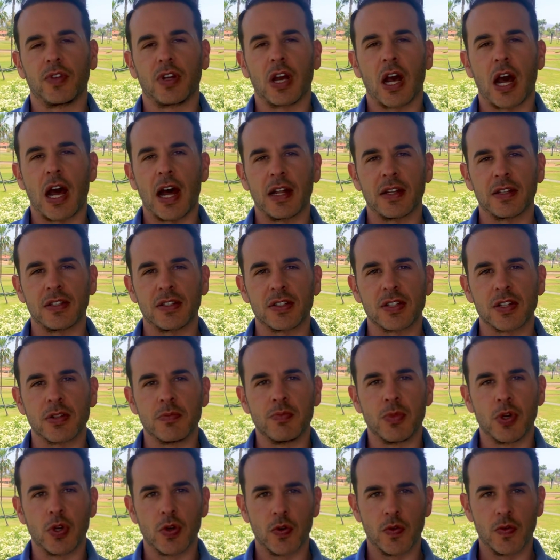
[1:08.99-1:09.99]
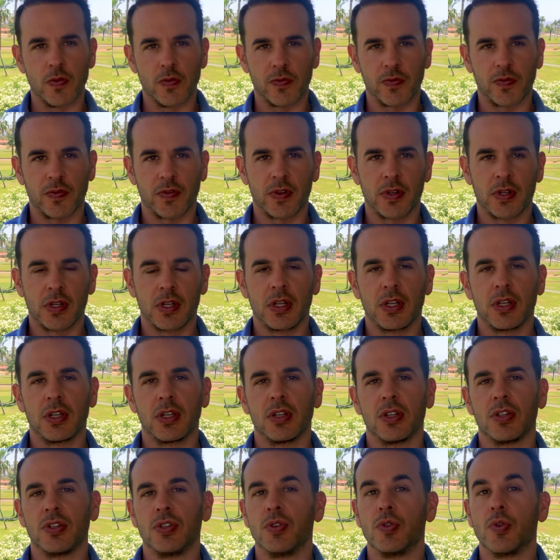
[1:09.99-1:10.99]
got to move.
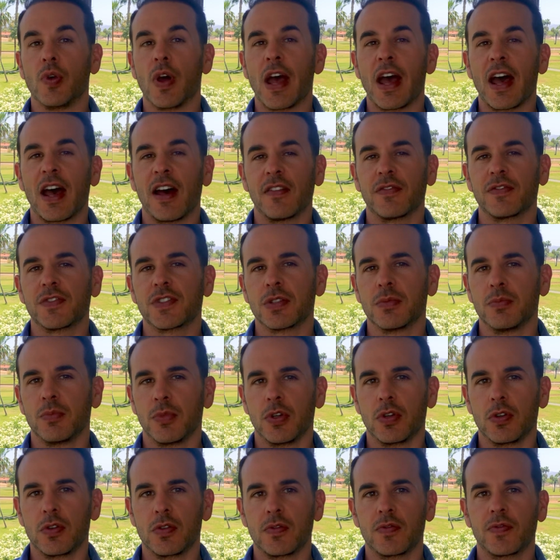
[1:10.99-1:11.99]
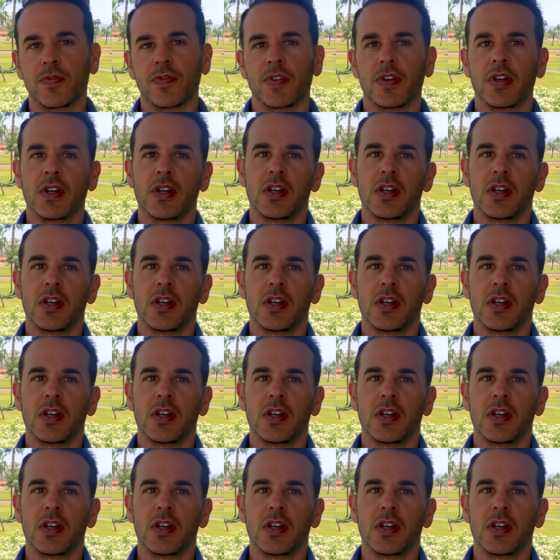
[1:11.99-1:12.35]
You have to move